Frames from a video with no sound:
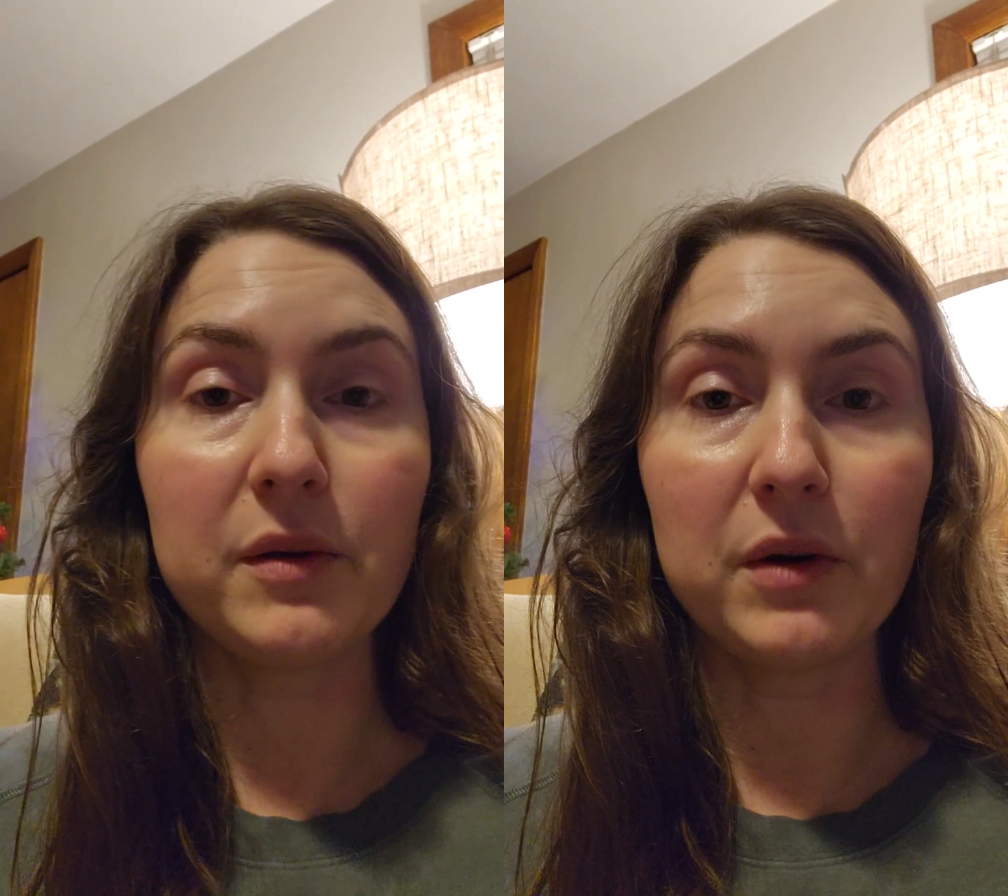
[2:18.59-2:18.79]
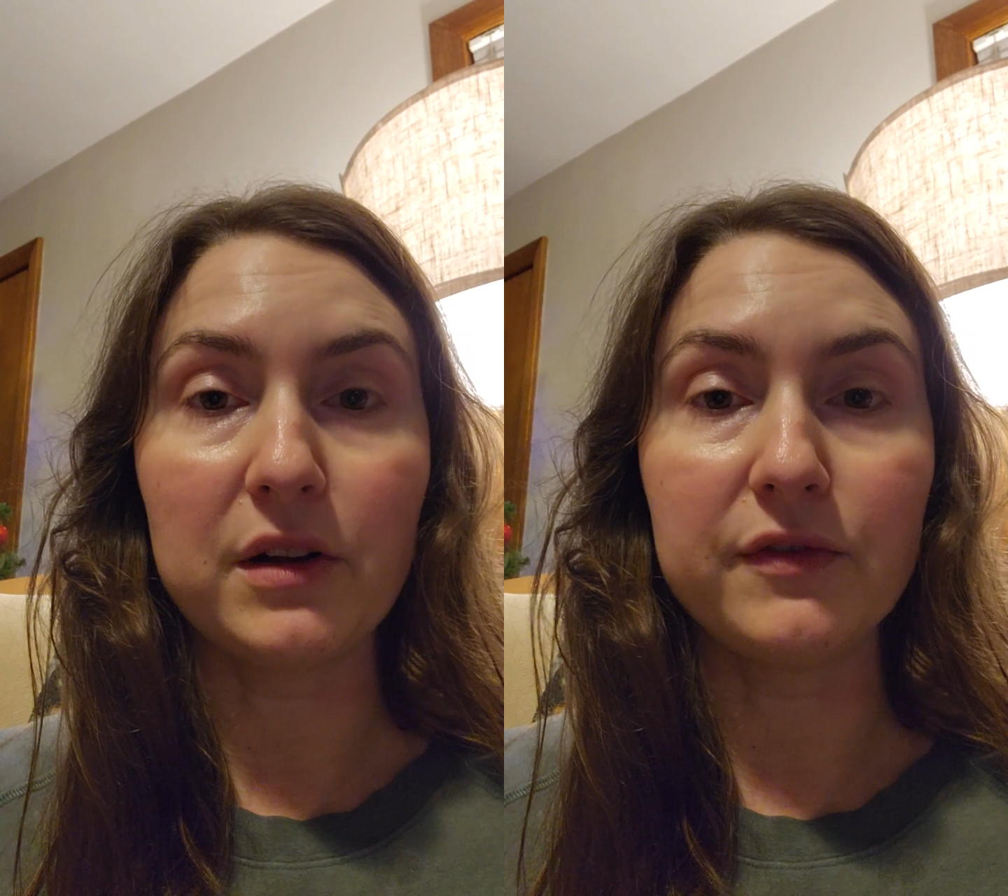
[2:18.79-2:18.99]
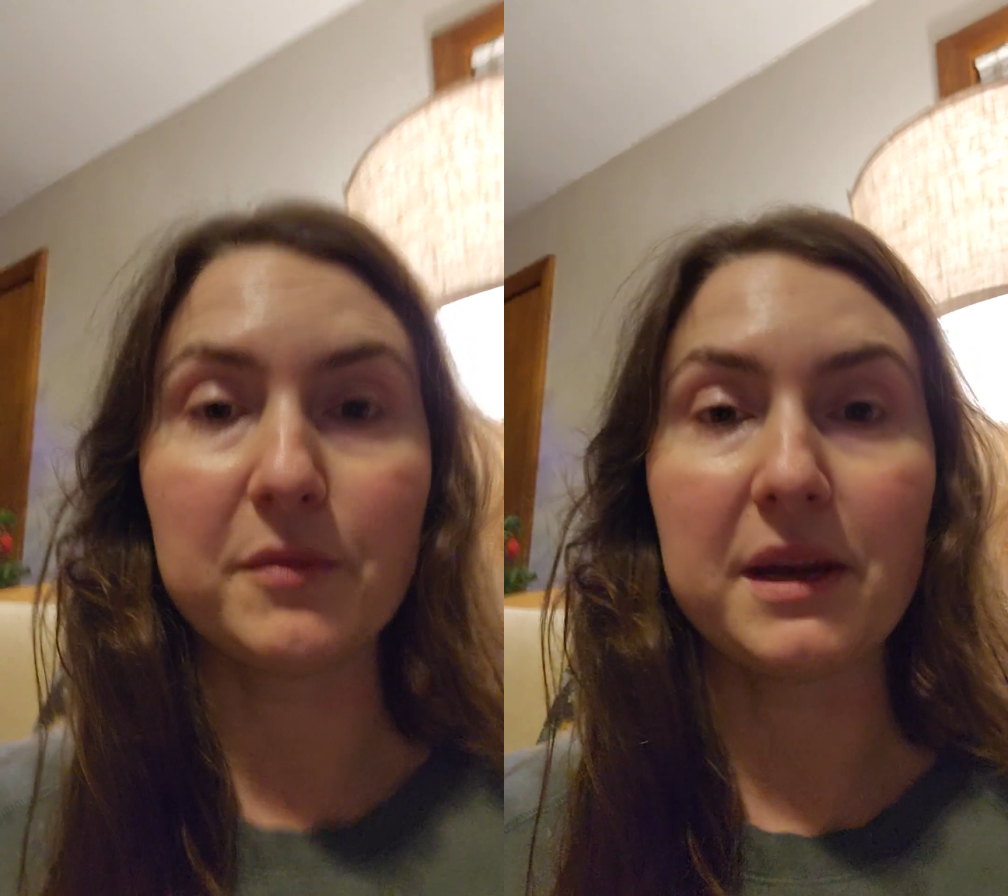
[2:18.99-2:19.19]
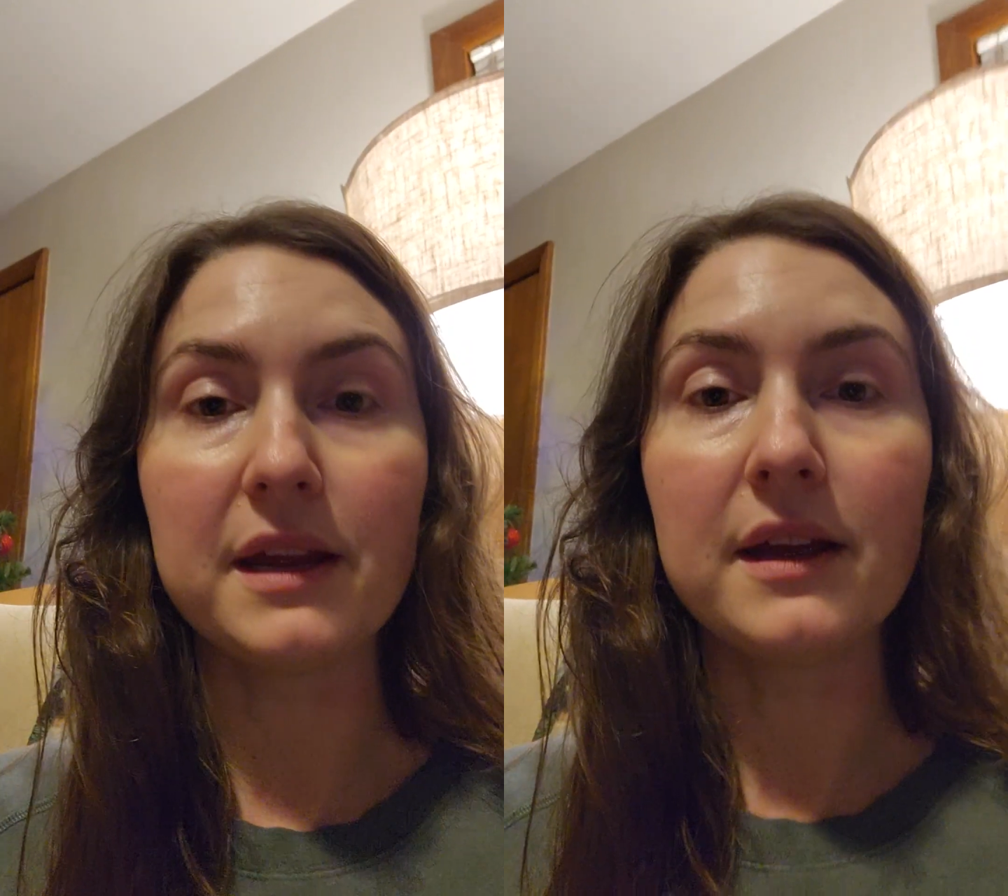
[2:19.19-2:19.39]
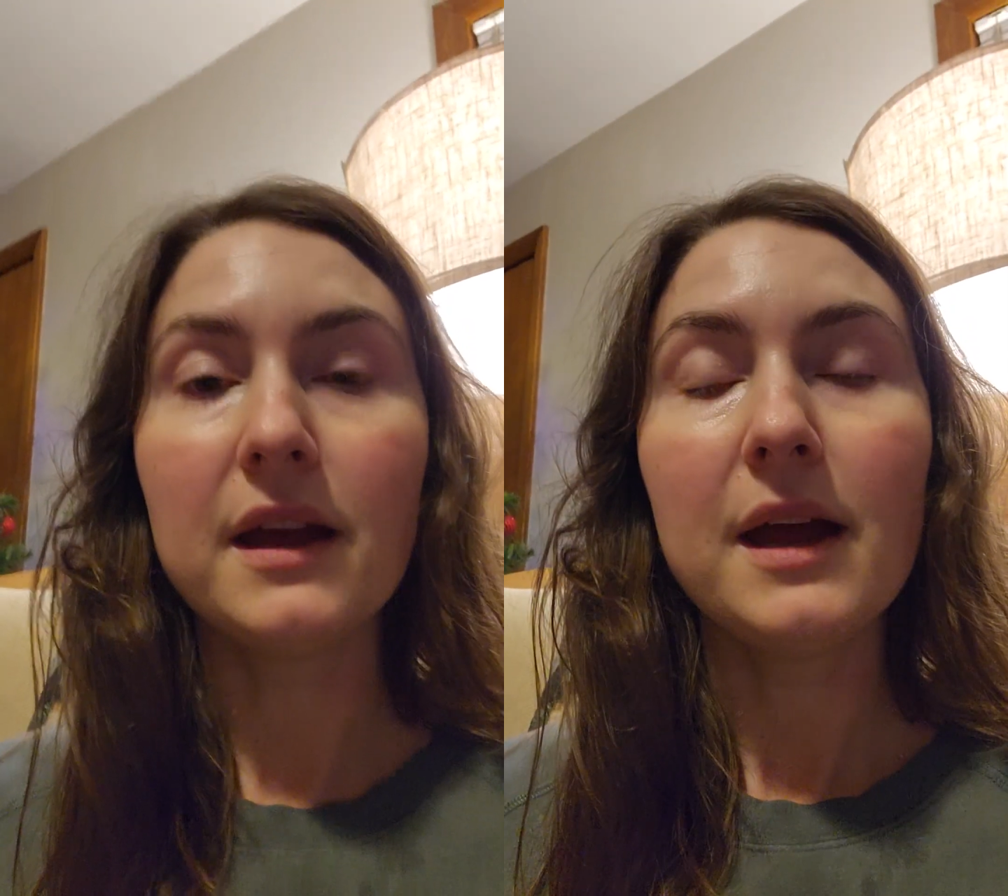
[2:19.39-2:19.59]
well for me.
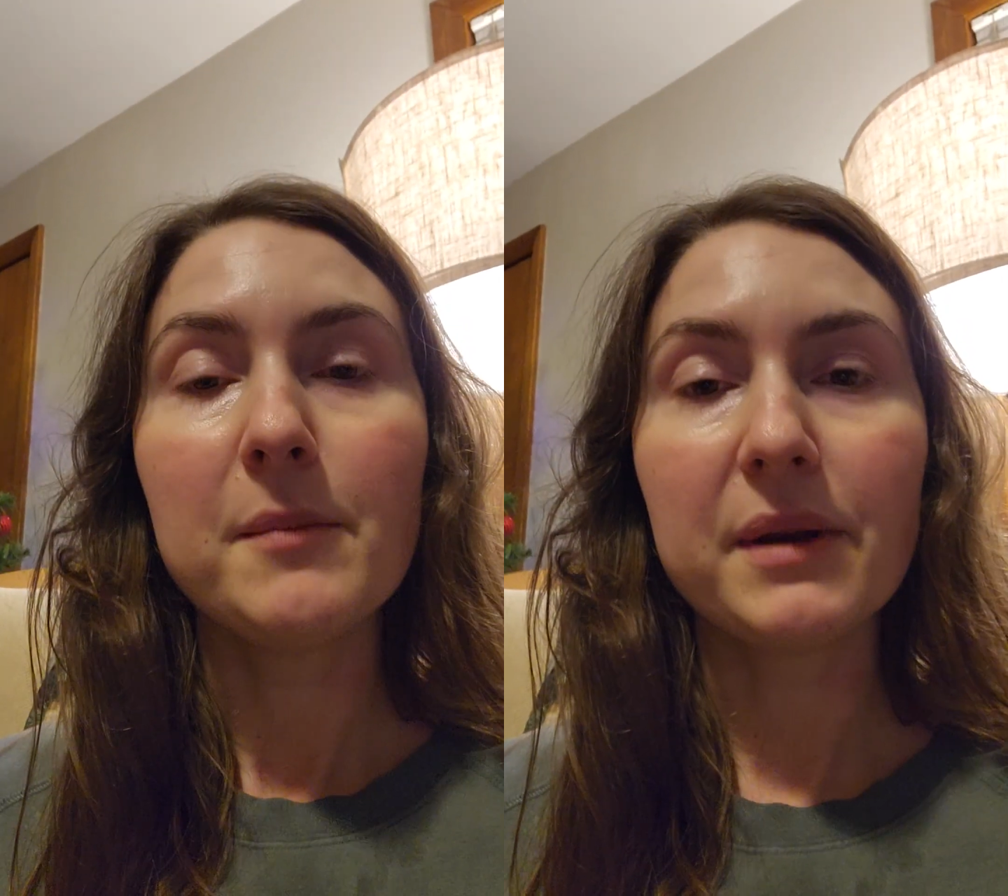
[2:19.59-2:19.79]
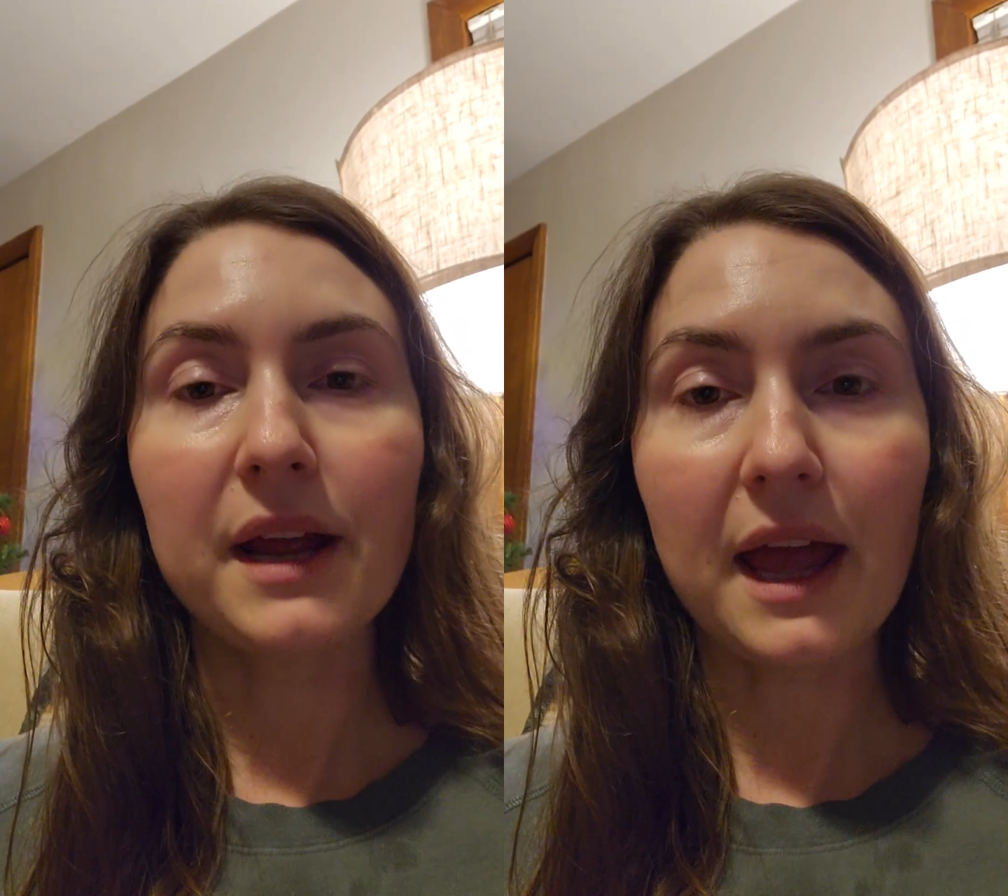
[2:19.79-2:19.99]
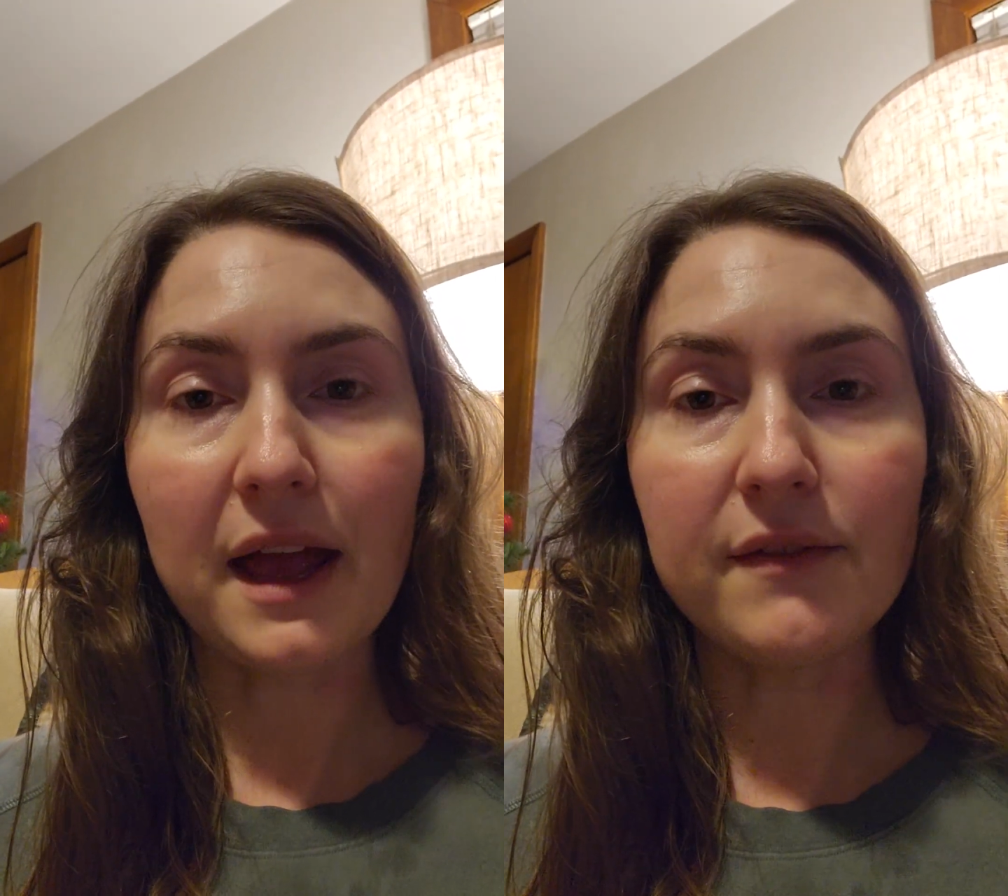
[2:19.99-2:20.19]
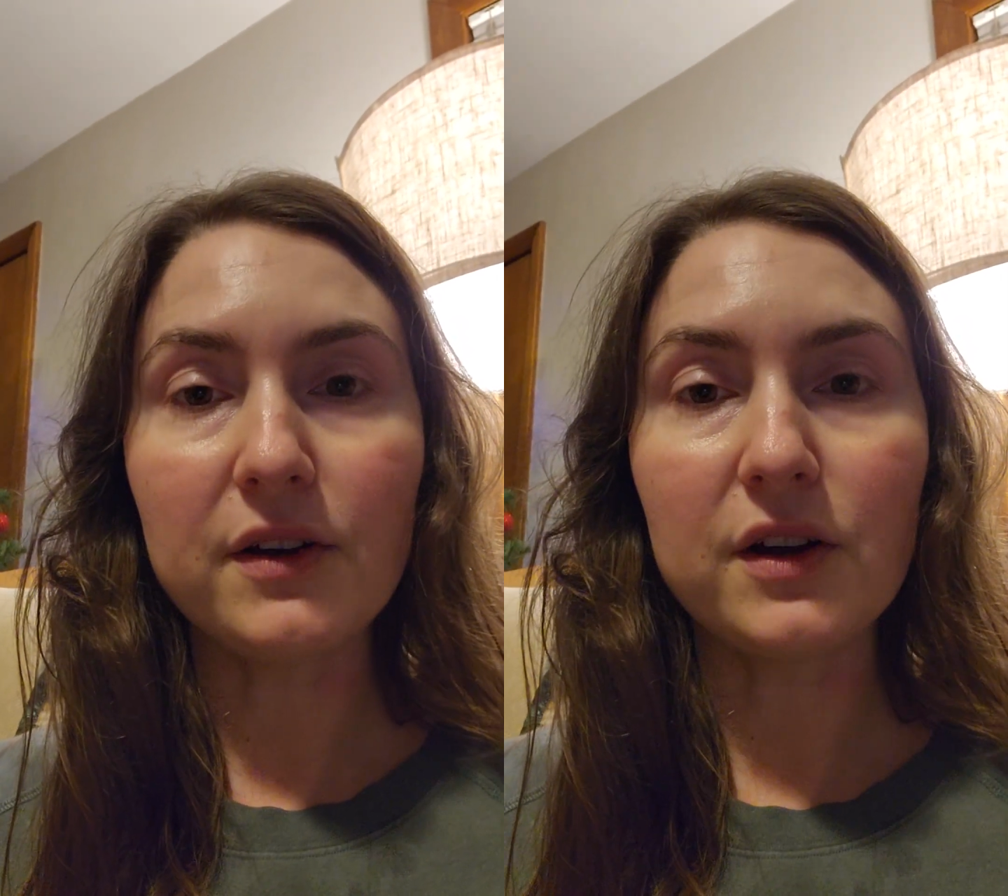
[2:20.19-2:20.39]
But I